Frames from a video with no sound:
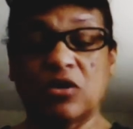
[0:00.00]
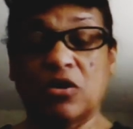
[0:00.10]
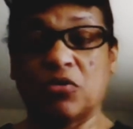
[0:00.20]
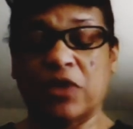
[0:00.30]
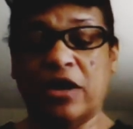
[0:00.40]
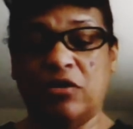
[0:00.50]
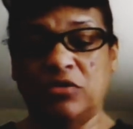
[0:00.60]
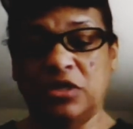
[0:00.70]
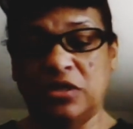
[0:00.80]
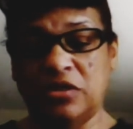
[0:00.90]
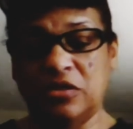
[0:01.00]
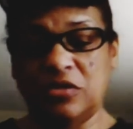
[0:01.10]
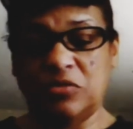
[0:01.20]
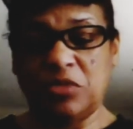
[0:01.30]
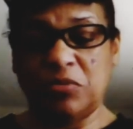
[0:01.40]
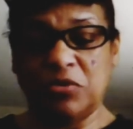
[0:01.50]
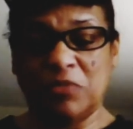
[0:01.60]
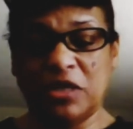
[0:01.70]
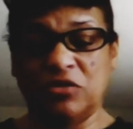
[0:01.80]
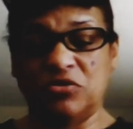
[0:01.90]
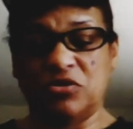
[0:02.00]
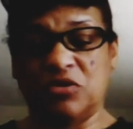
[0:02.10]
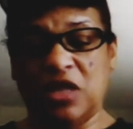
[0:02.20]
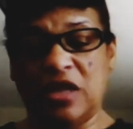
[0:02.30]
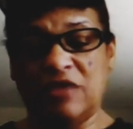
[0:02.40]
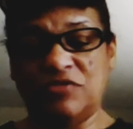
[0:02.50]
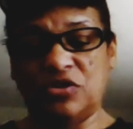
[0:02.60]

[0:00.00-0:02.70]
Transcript: around, people might lose their lives.